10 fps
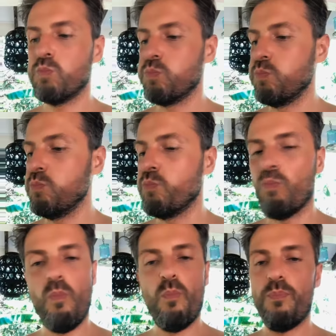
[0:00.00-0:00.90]
Hmm
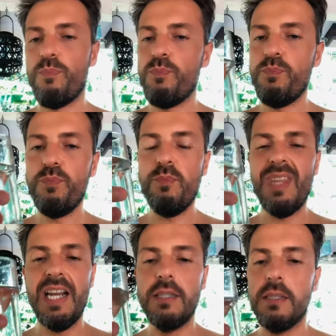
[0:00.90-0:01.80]

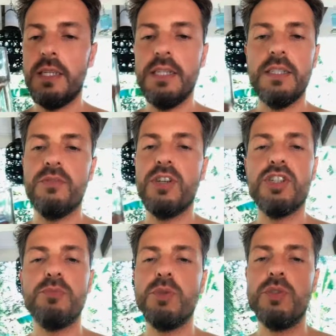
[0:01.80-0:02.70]
and the taste is very
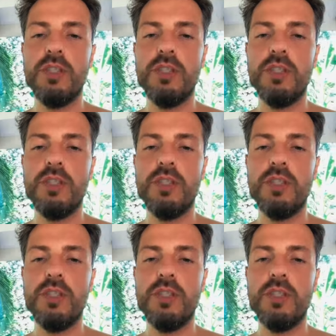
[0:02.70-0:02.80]
smooth.